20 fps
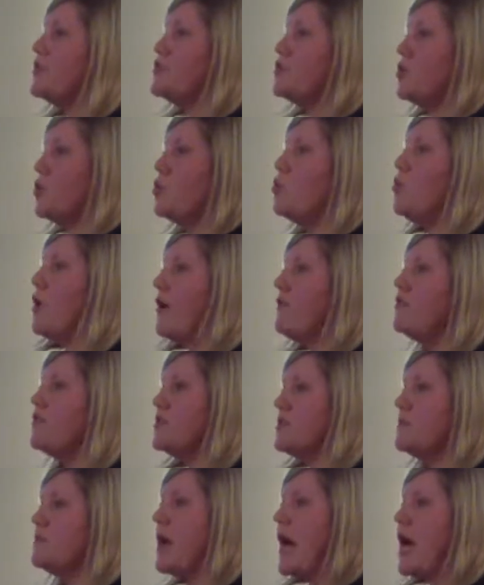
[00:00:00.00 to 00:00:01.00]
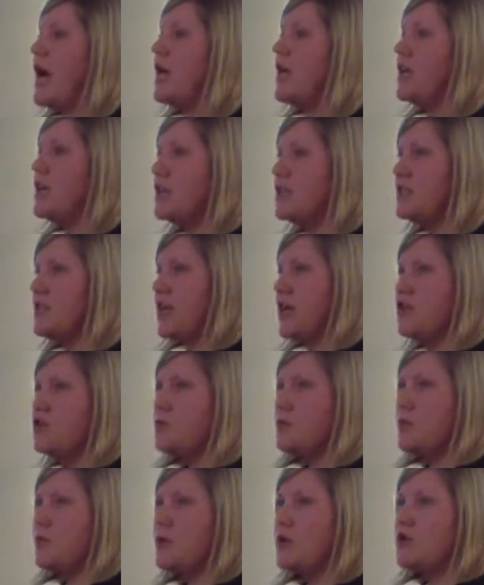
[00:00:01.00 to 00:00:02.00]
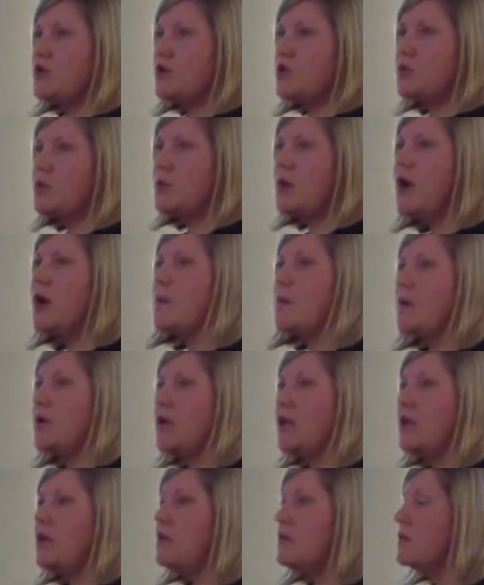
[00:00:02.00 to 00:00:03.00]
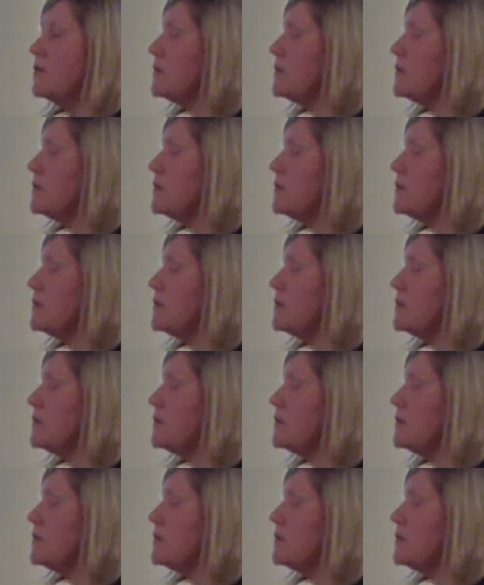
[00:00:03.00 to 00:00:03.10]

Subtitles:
so whoever's buying the tangible personal property,